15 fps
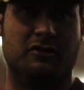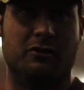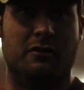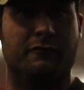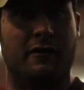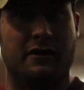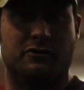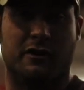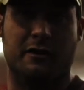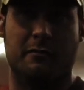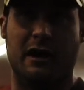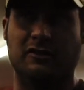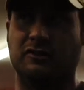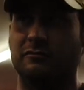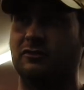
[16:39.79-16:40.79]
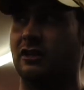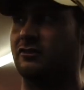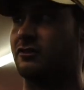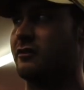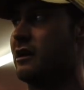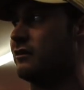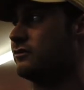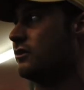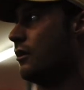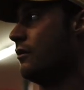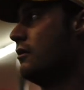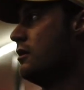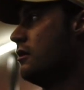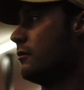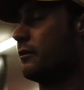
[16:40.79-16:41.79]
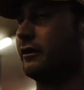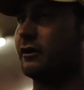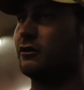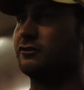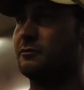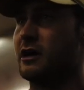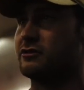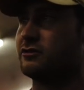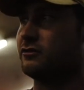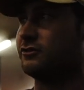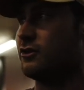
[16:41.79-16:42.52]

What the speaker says: do if I trained biceps yesterday. So we're gonna go smash those.